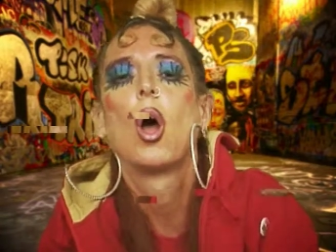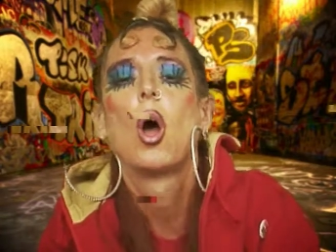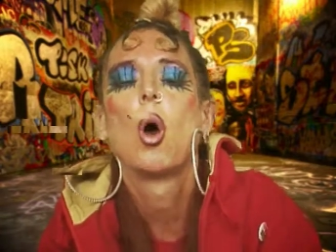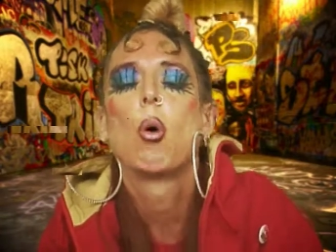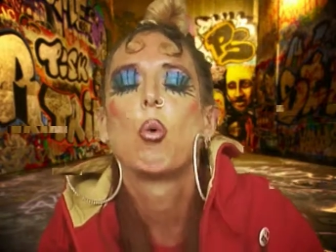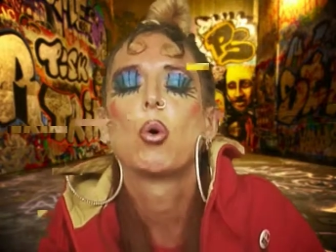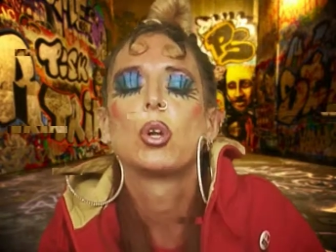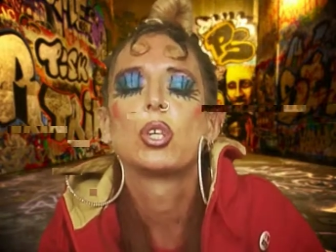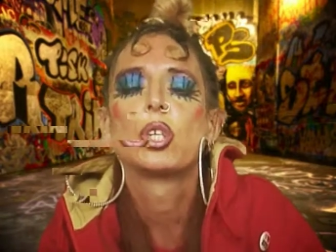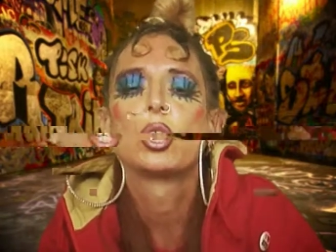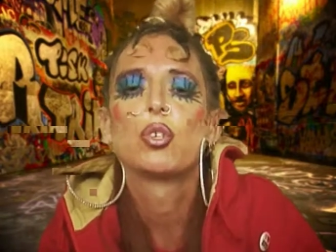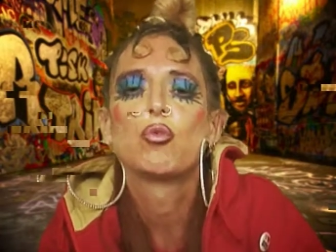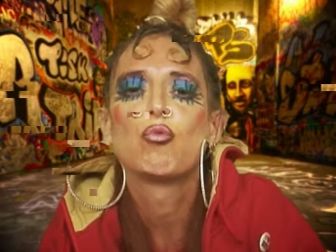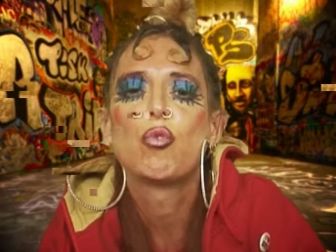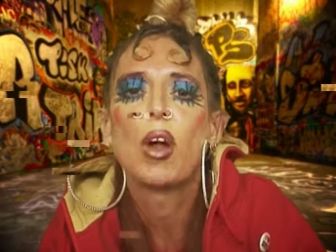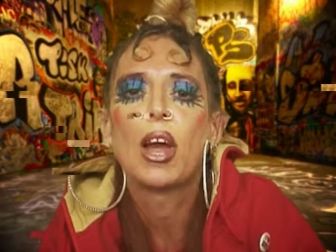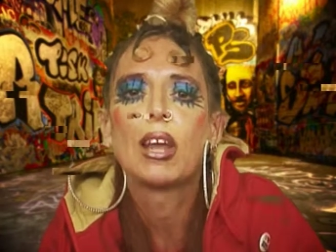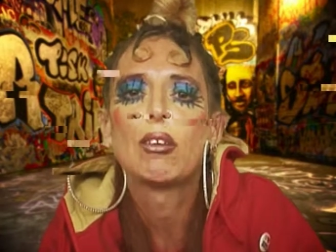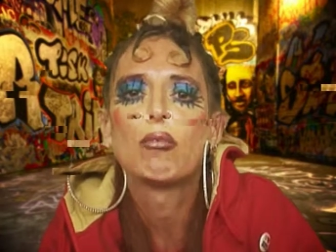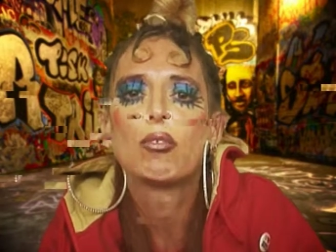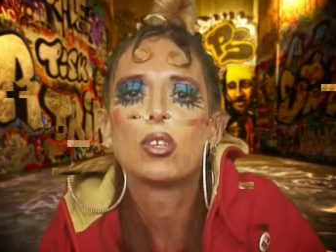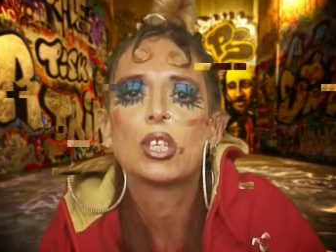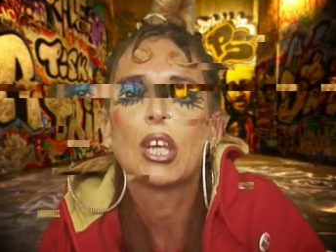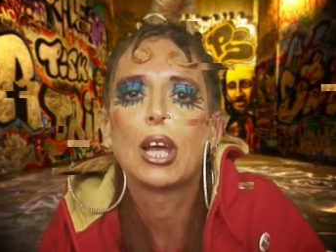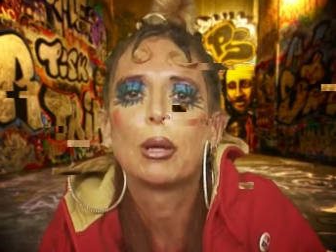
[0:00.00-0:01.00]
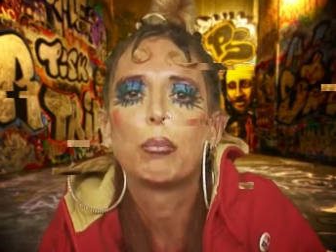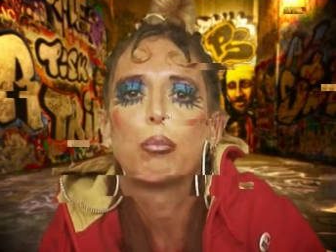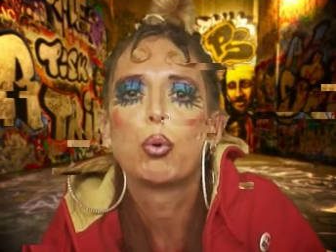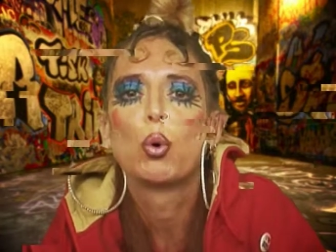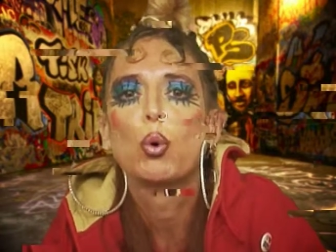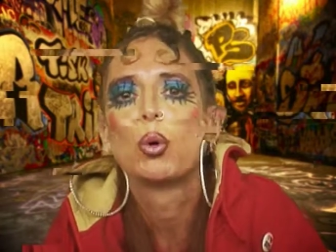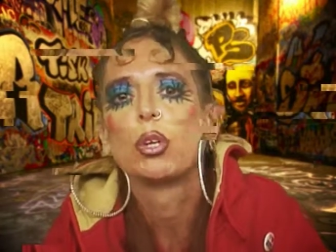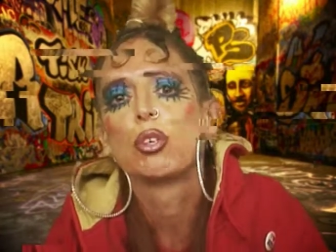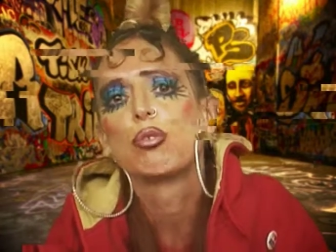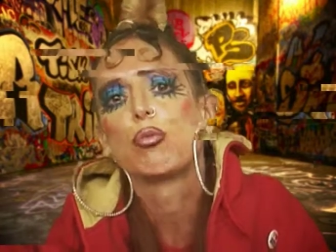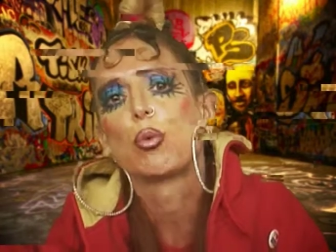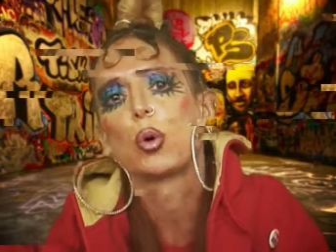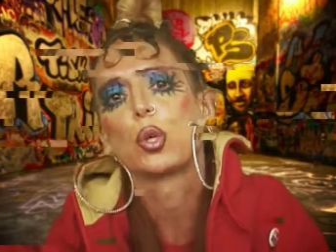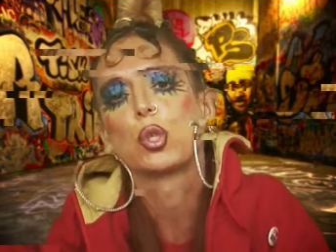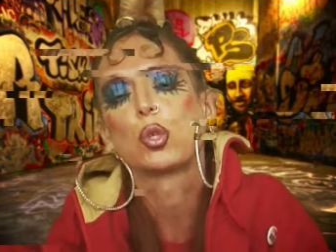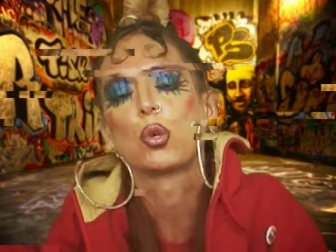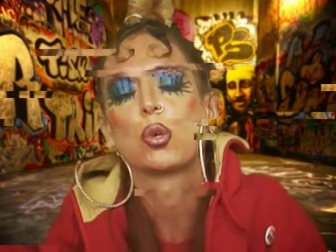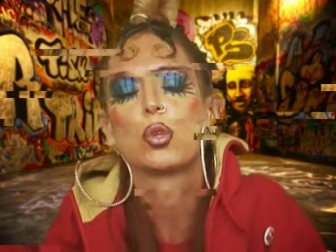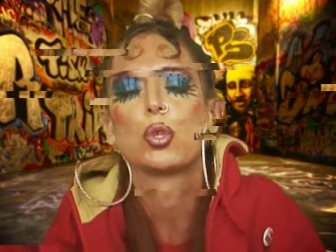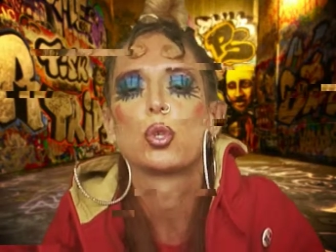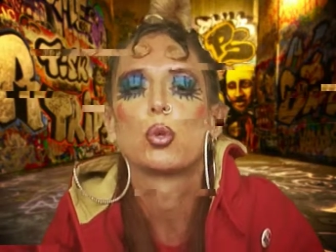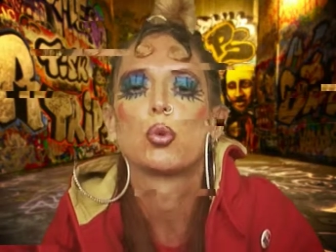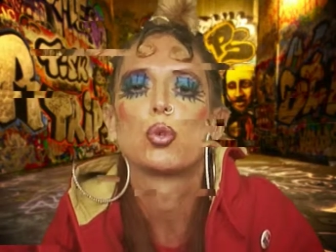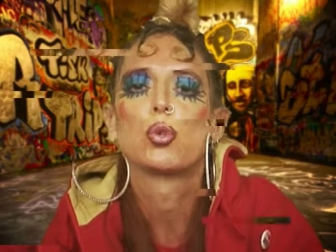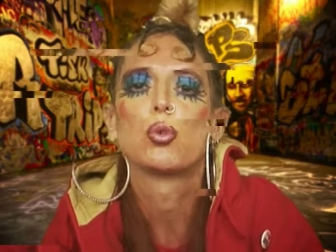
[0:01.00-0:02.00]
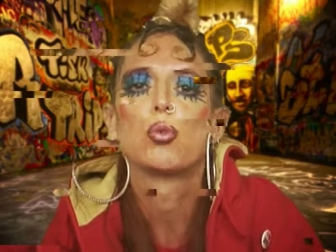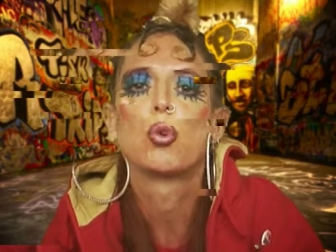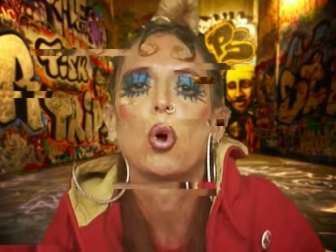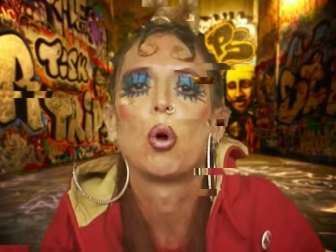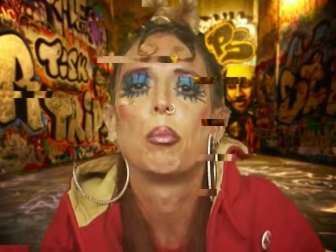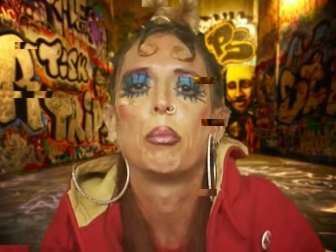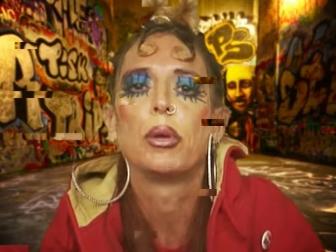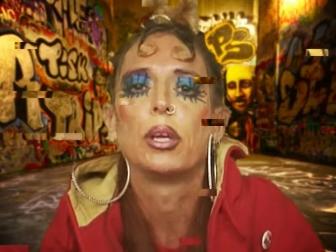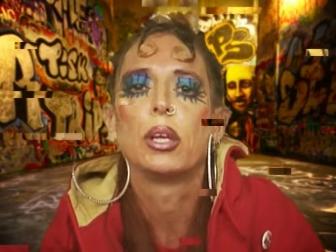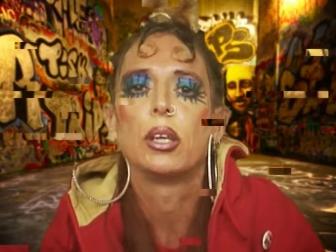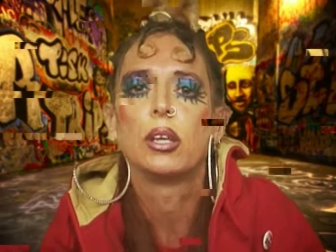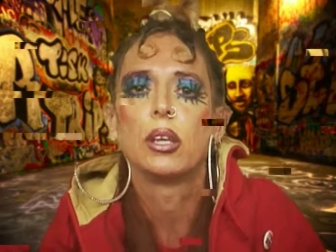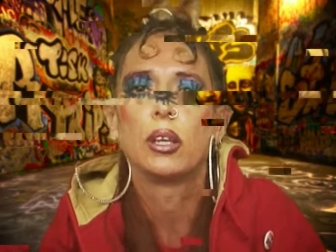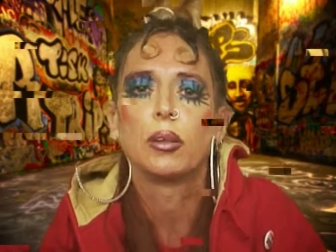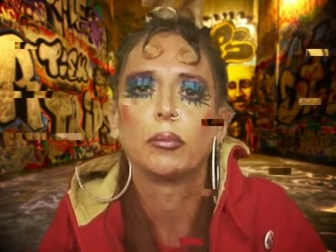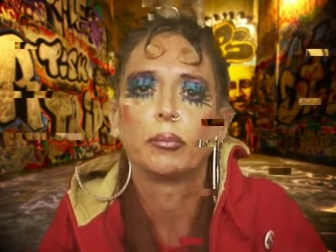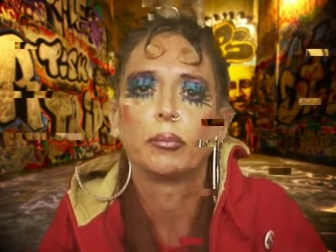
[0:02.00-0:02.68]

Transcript: What does write and recite poetry what has got social comment in it?